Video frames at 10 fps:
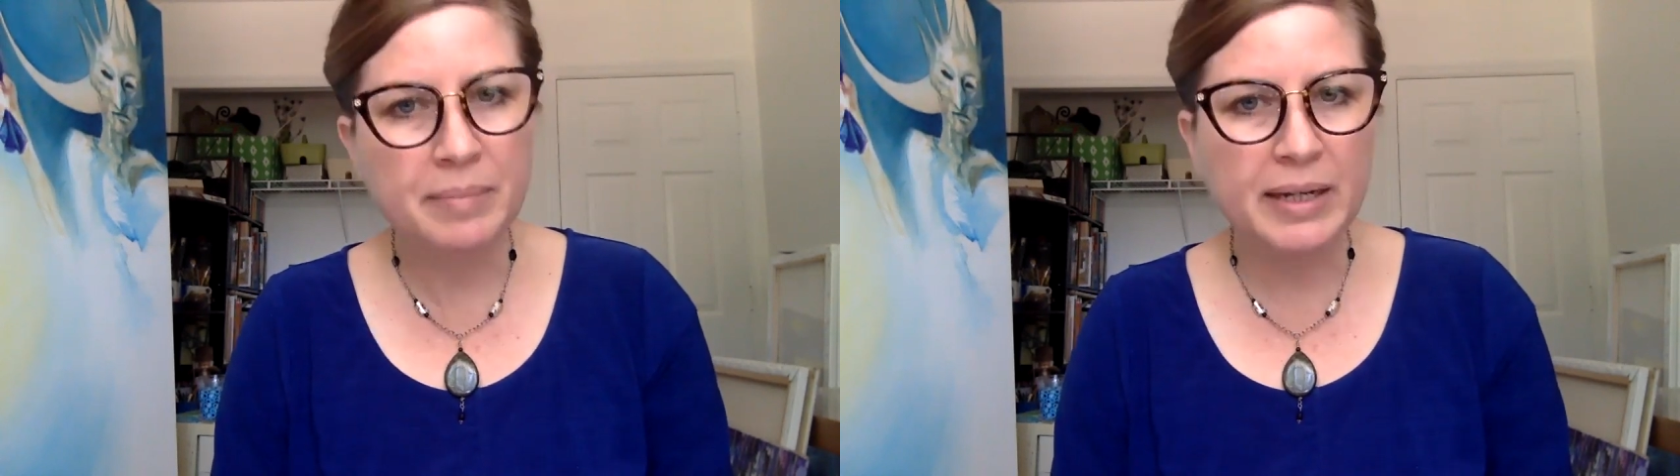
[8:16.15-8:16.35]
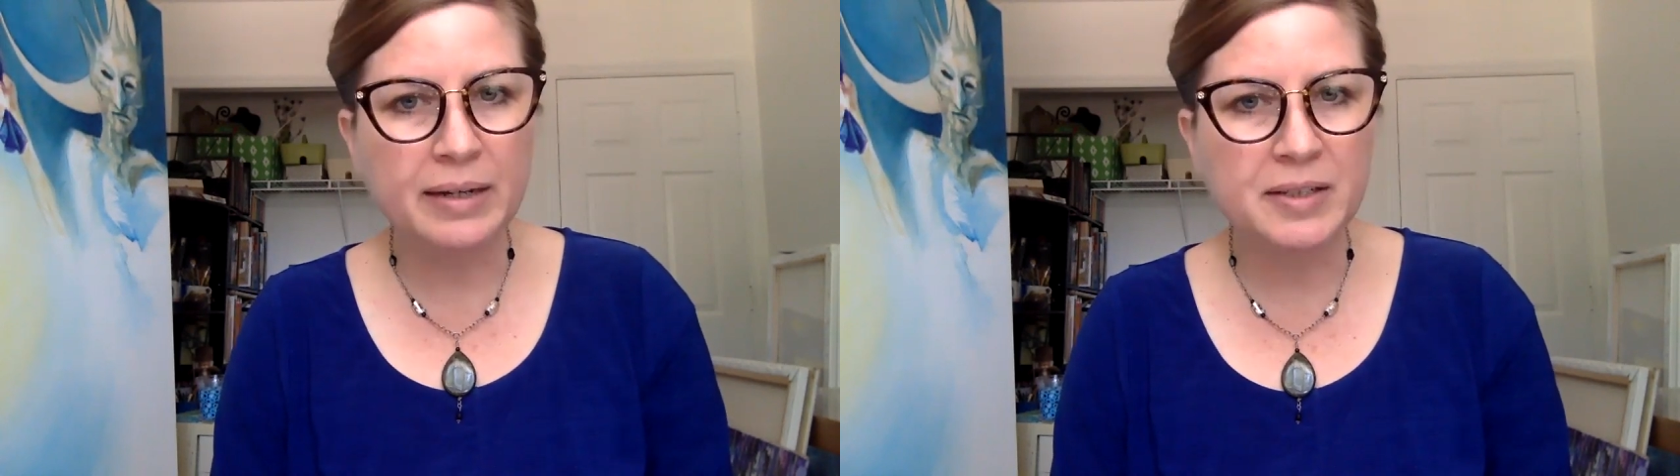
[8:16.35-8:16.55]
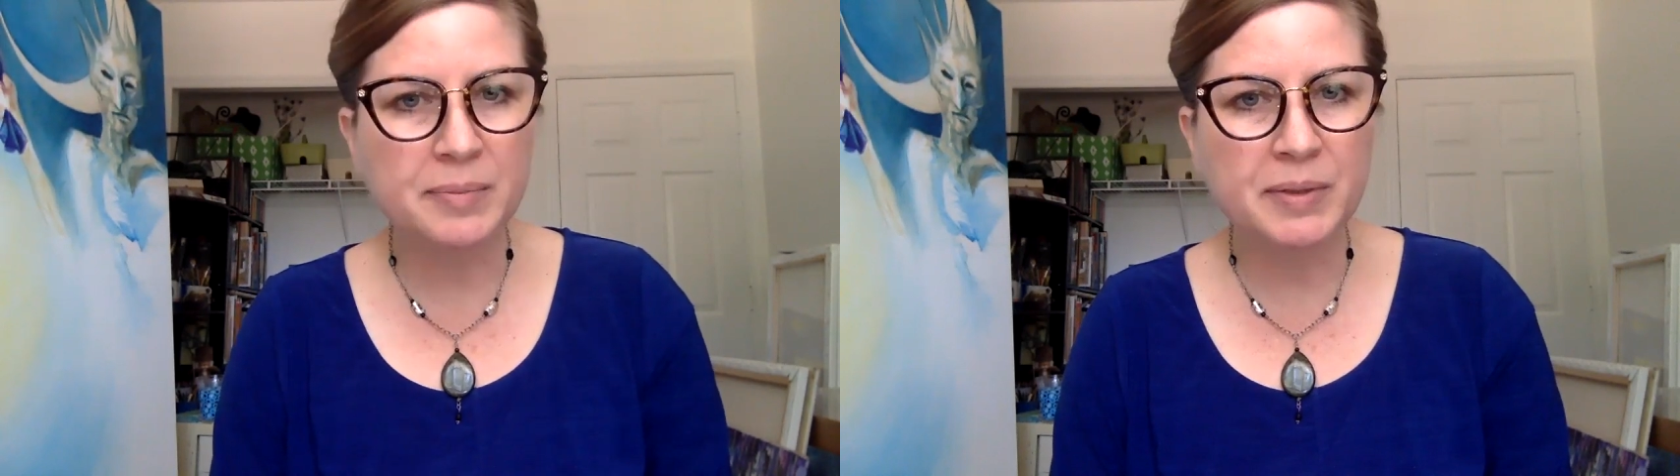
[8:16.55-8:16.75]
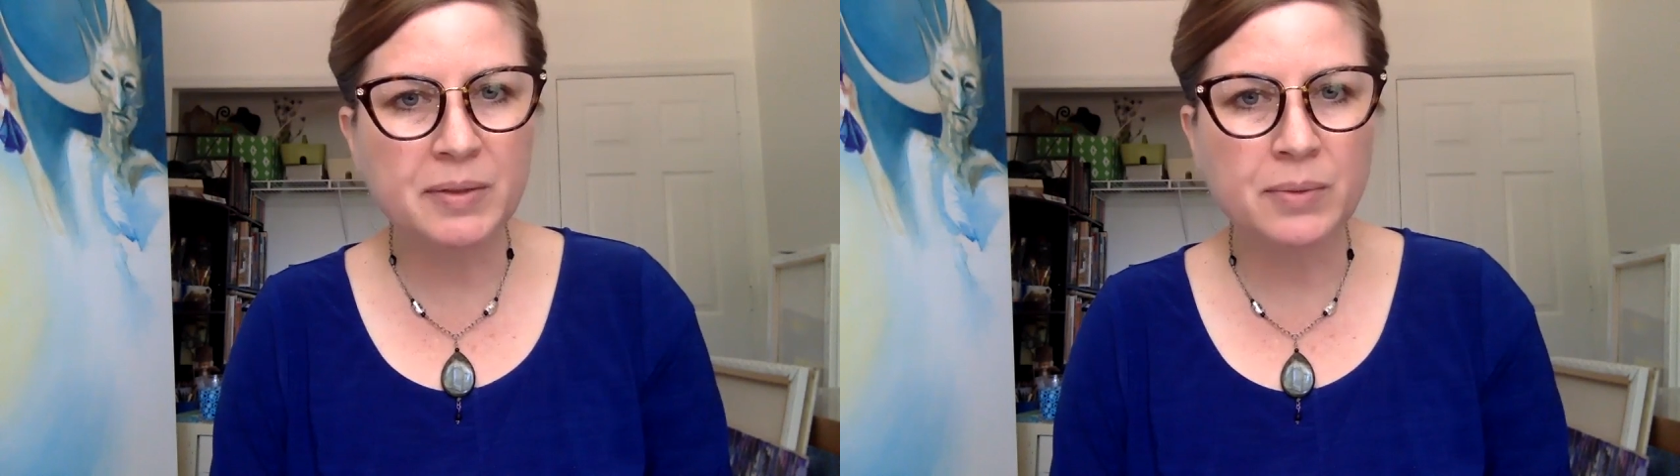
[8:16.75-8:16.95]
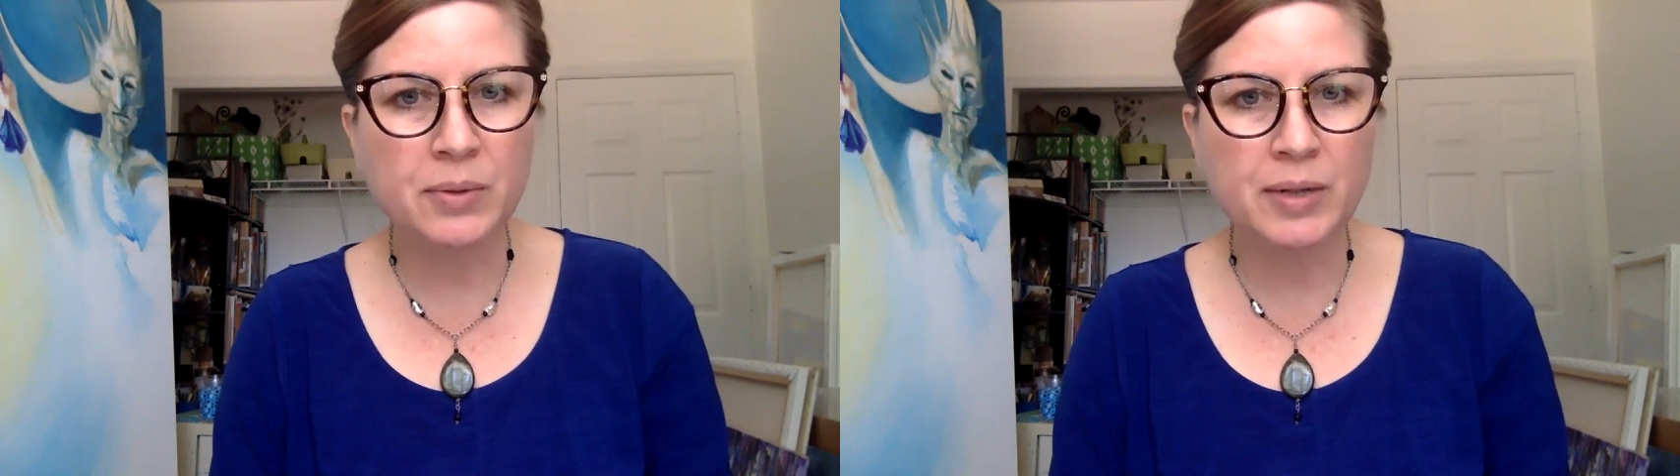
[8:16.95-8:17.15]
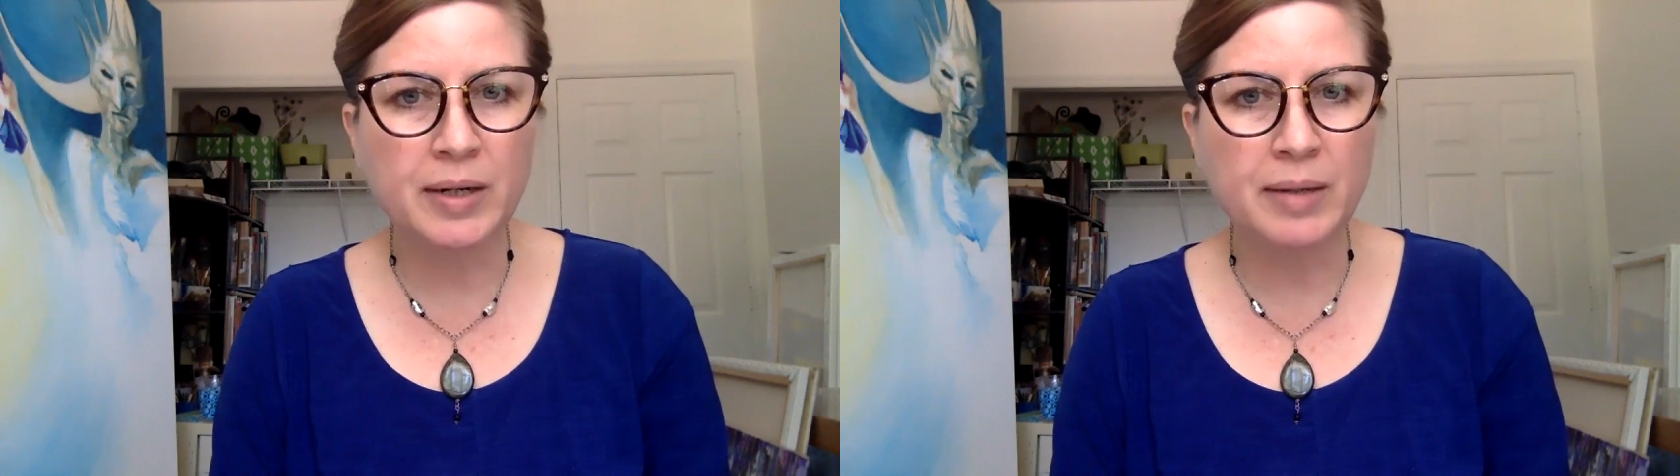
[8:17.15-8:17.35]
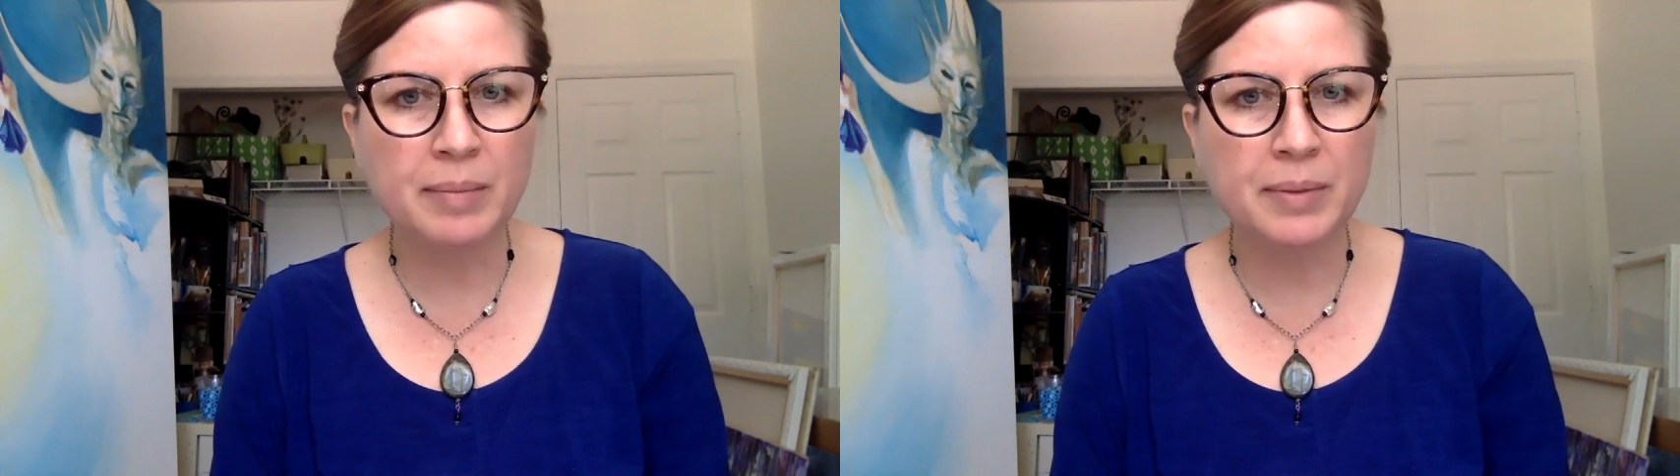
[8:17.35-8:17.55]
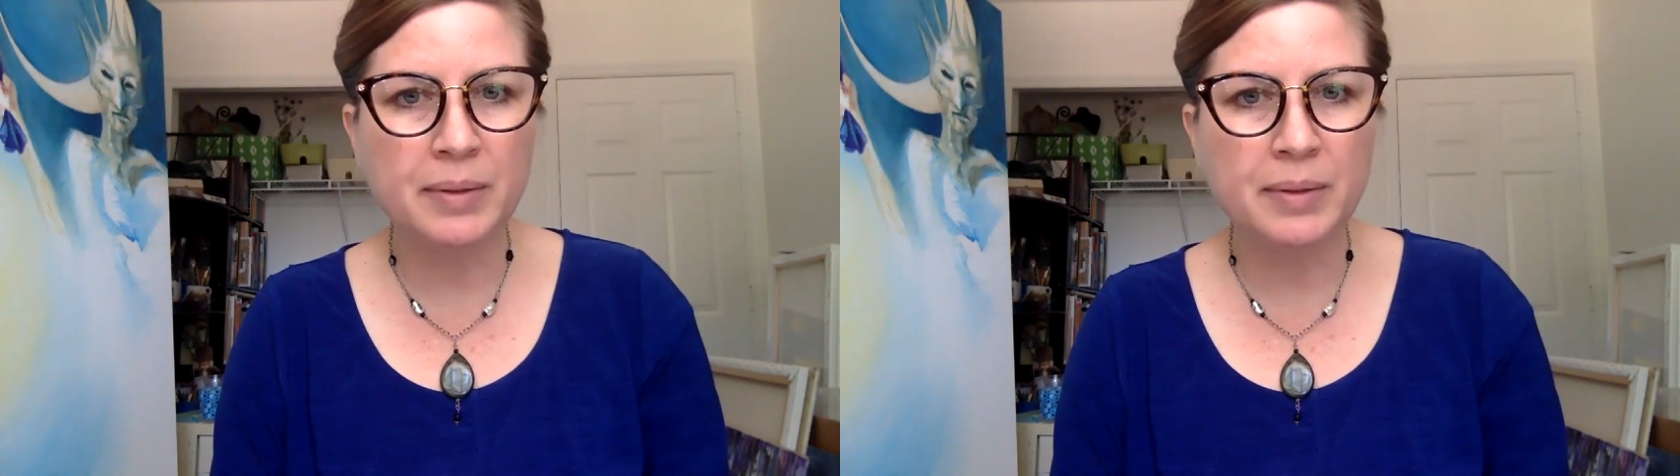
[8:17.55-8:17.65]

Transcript: my husband woke up